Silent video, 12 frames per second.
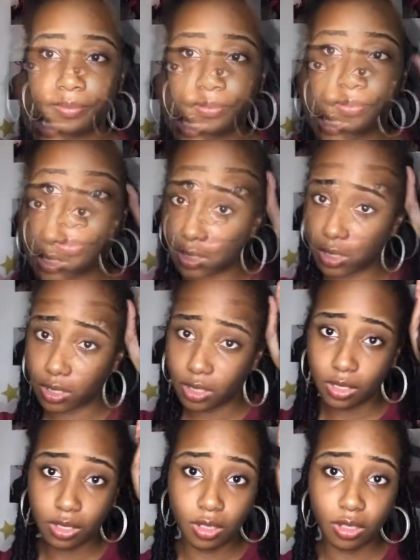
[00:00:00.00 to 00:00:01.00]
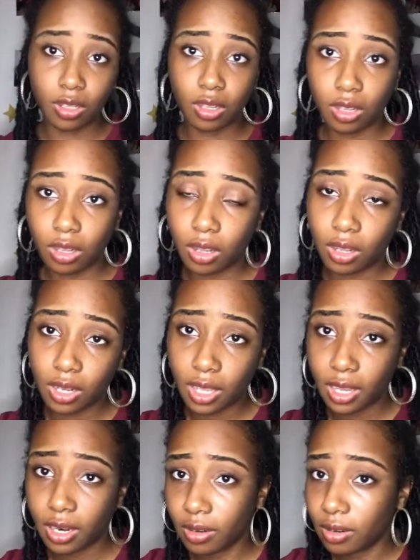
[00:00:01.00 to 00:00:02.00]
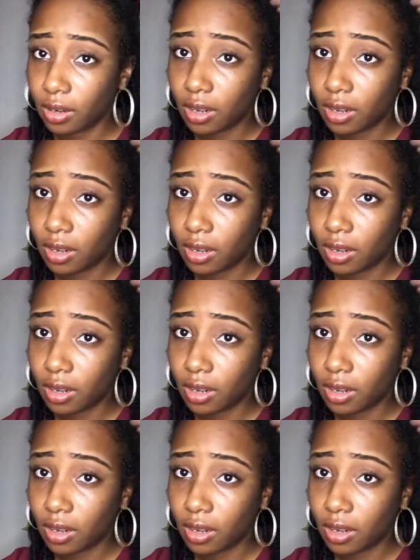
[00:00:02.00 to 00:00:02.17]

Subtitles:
So this is all the hair